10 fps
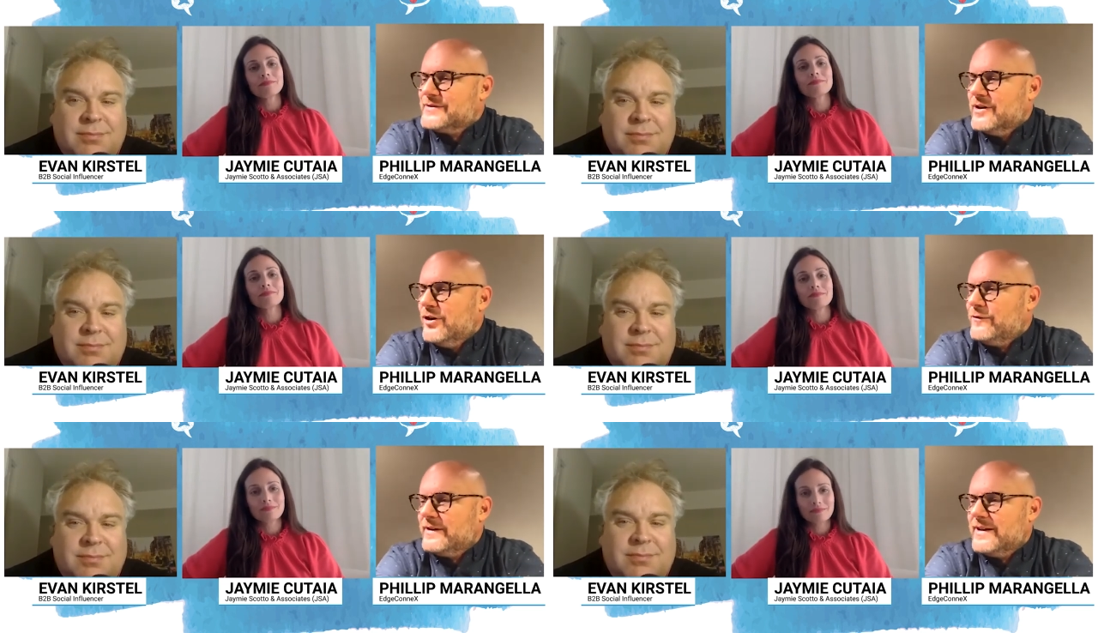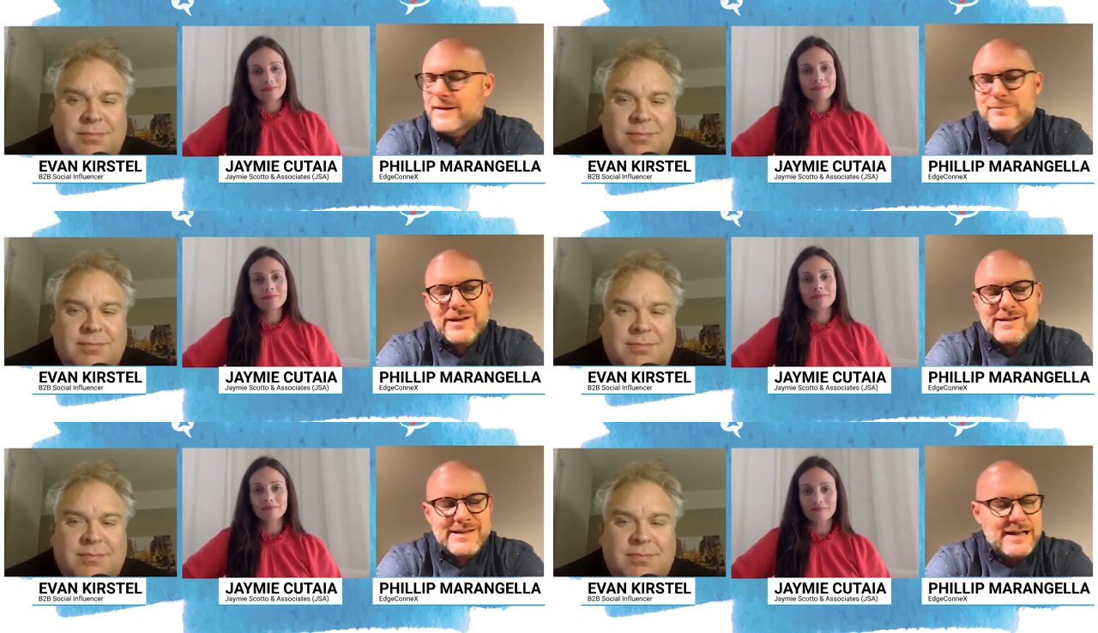Speaker 1: So hopefully that
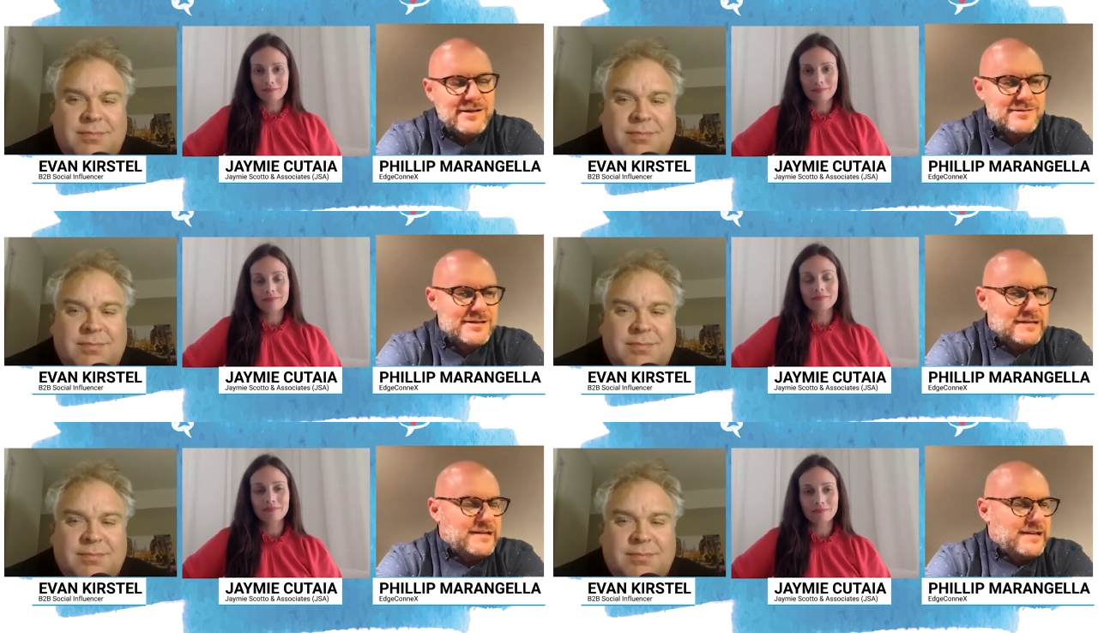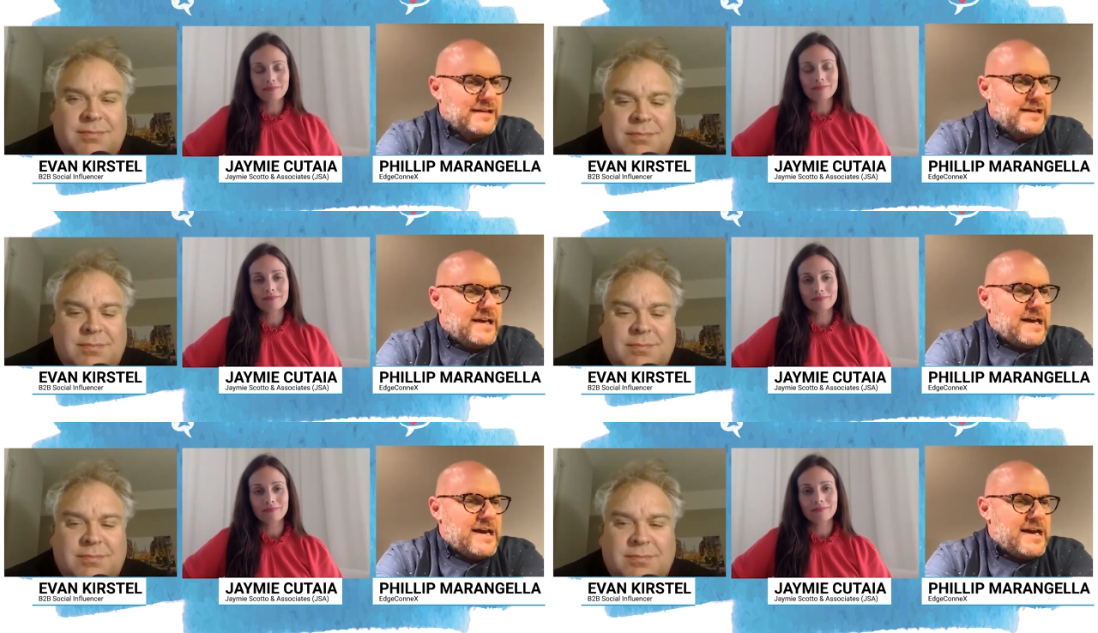plays out, and
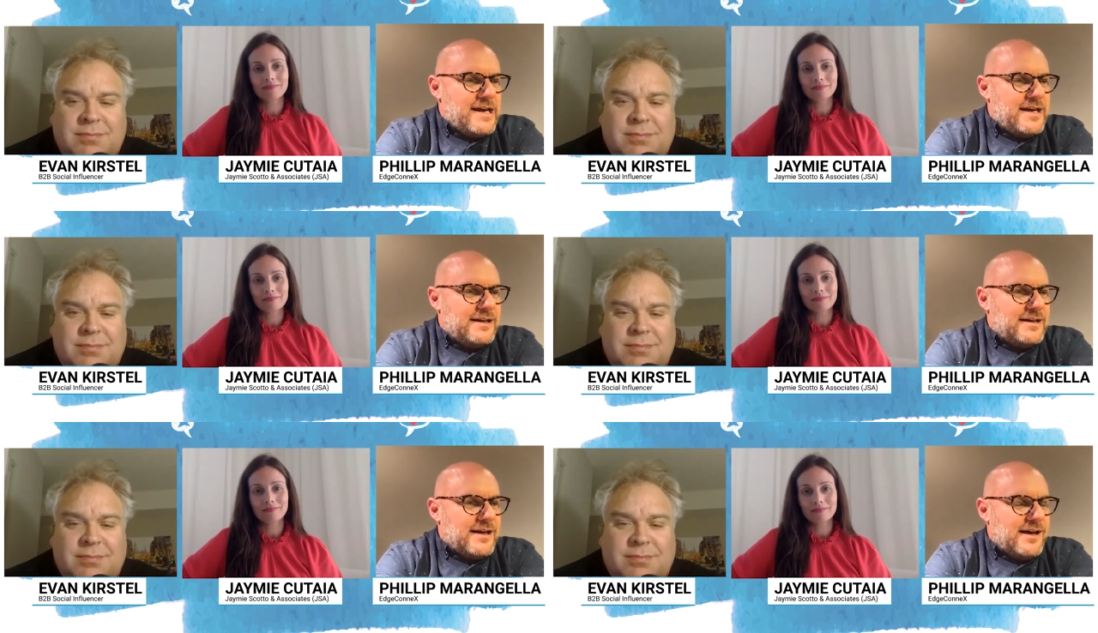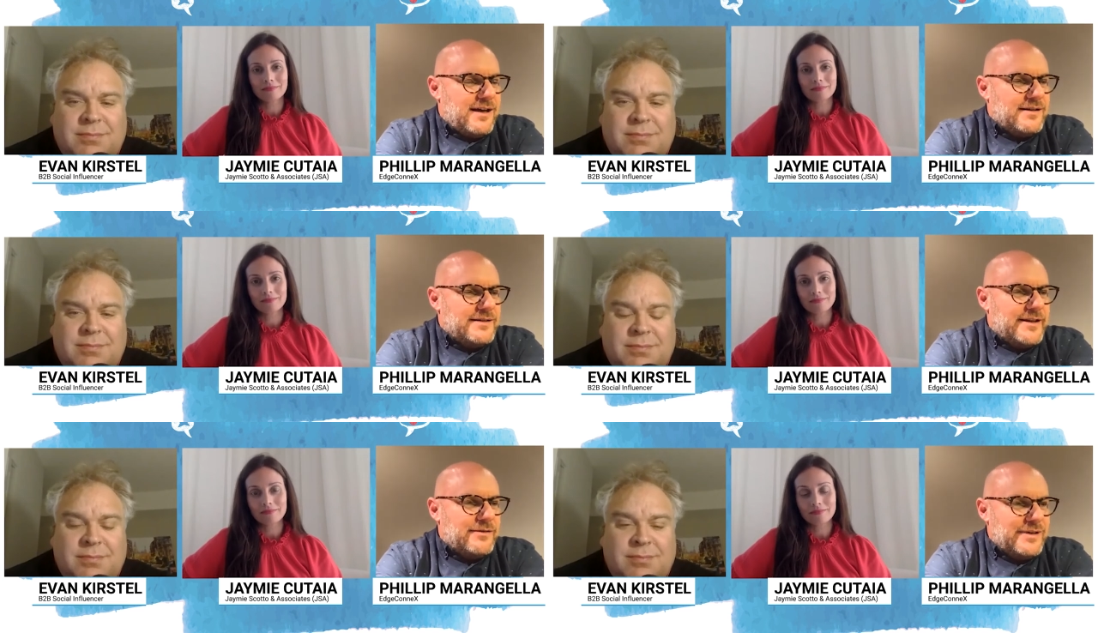
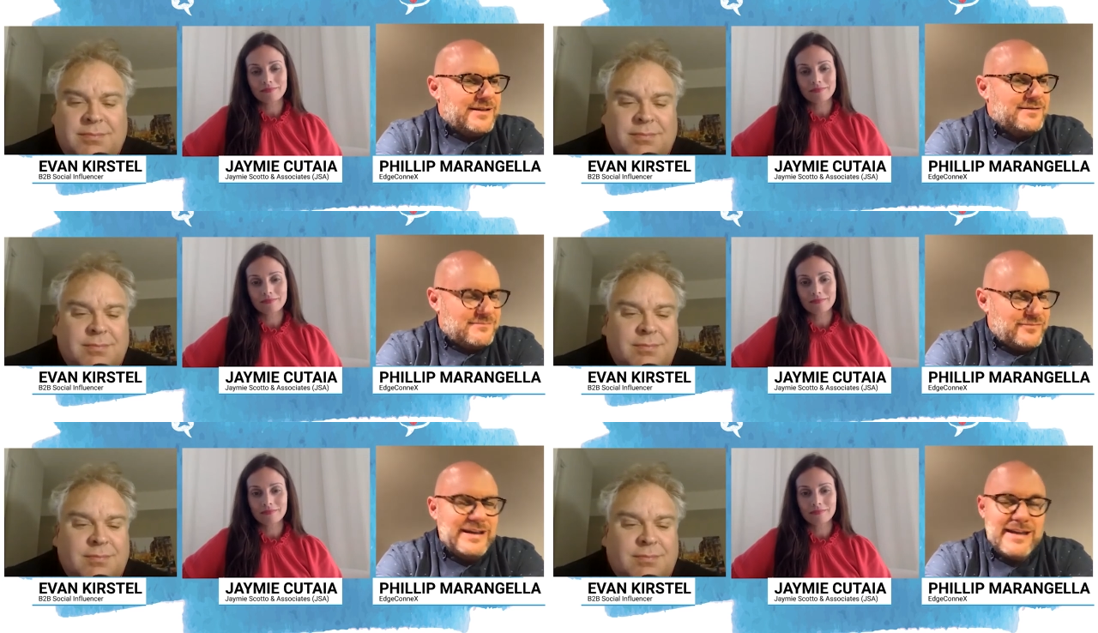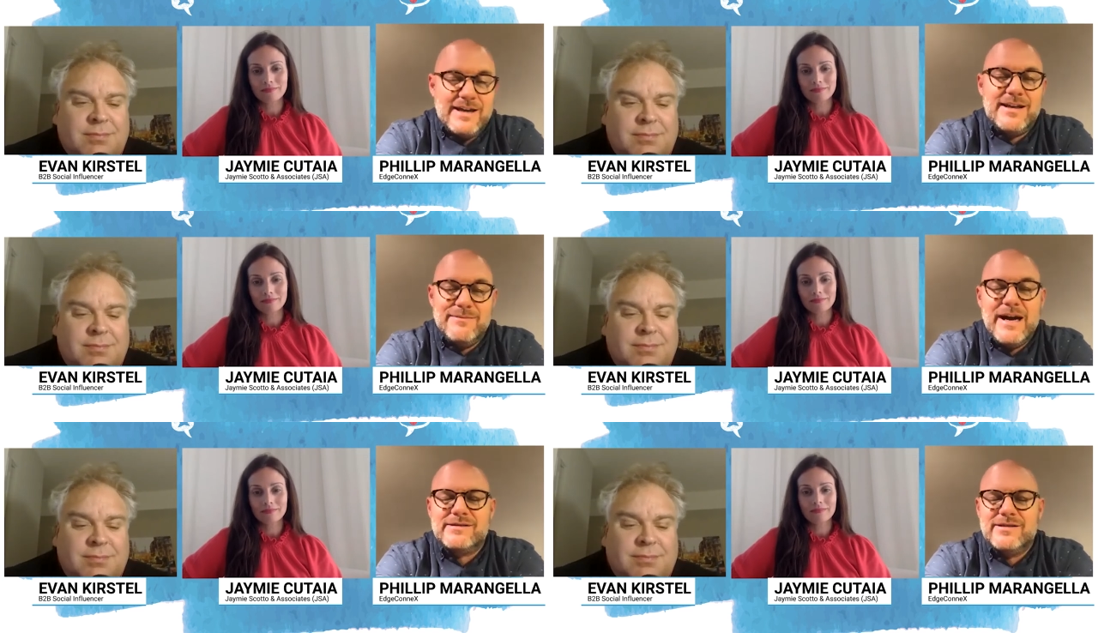you know, we can
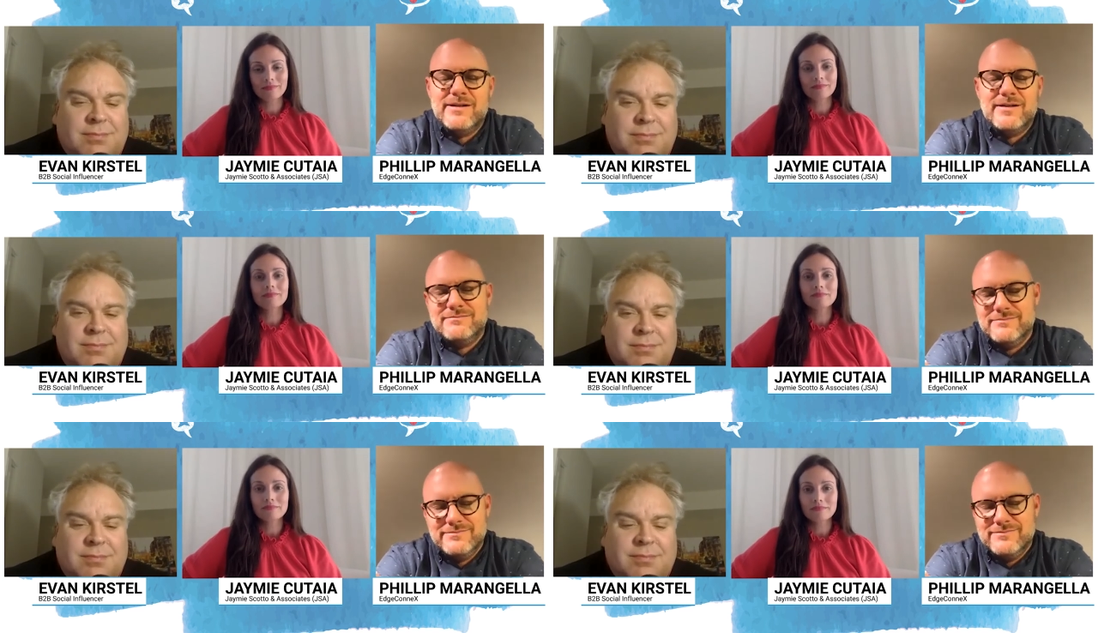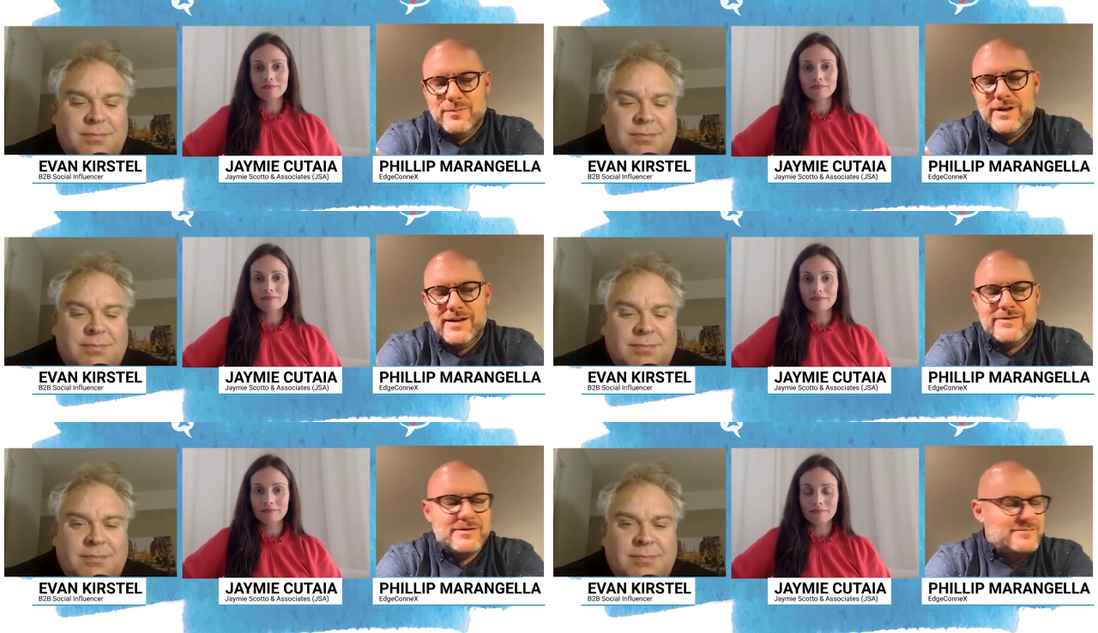get back to
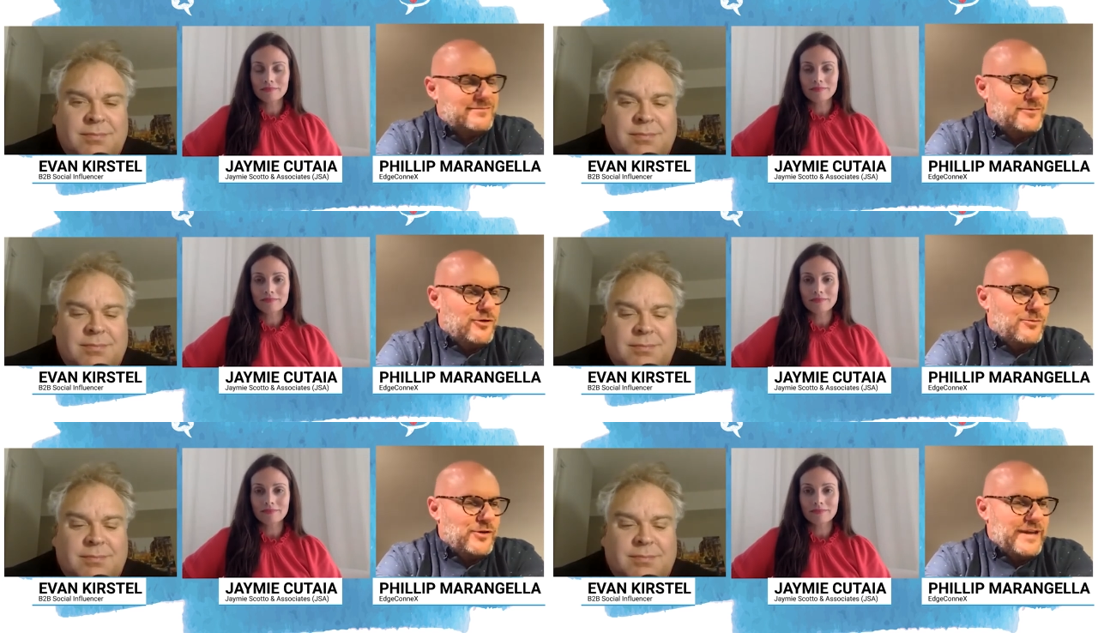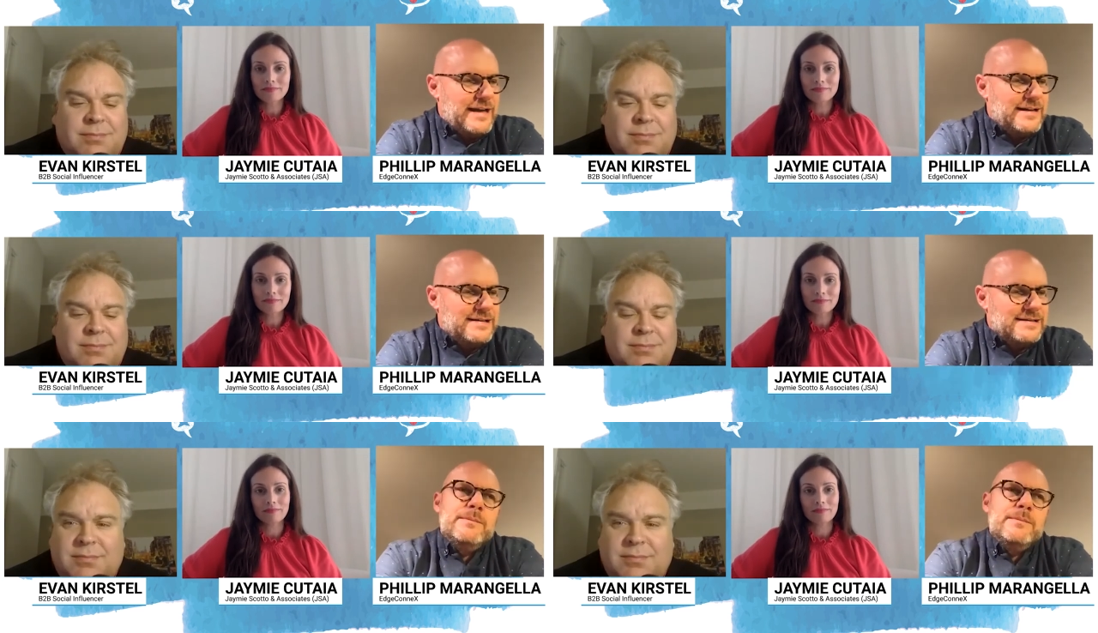whatever normal that is.